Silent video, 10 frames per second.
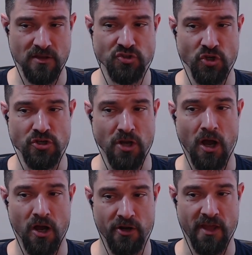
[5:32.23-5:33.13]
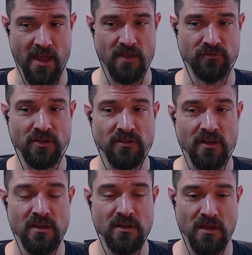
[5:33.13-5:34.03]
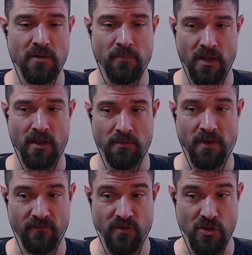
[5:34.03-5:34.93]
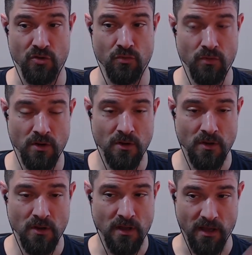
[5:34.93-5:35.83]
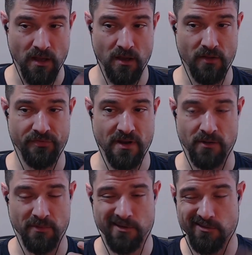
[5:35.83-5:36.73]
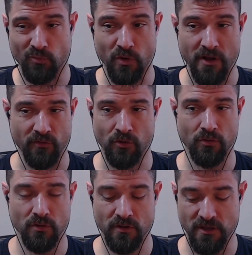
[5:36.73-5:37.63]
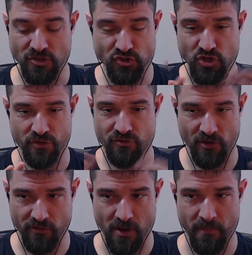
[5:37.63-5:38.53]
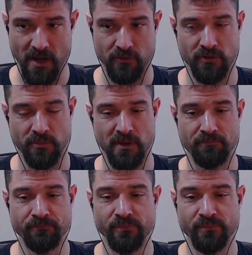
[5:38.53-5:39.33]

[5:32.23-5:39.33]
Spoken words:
non-entity in my view that I'm like whatever. Like it just does not matter to me.